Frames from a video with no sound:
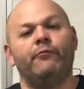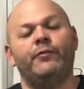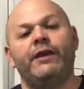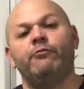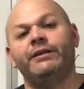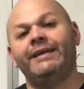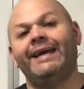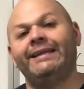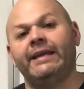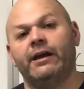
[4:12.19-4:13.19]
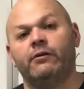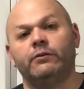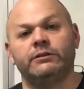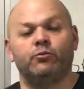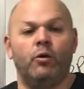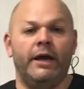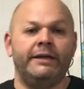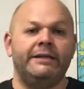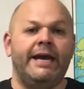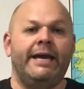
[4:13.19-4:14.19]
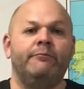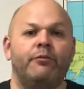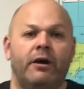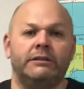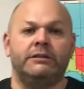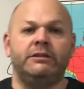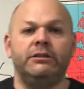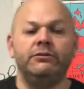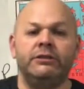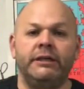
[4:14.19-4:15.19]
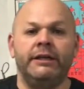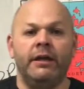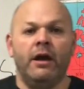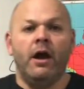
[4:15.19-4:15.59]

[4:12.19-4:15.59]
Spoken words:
they would get there was 1, to end prostitution,